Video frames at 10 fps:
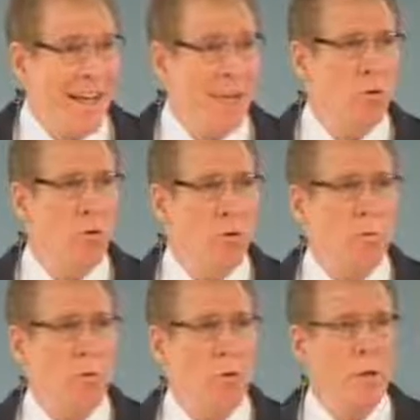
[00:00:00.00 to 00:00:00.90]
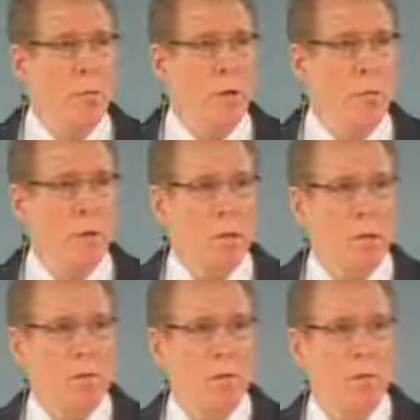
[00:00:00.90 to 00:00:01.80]
annual
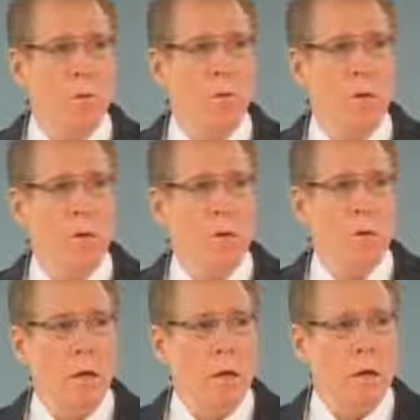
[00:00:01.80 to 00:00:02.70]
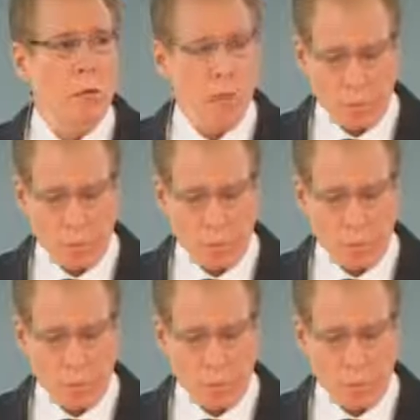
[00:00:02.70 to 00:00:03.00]
Pre-Tribulation Uh,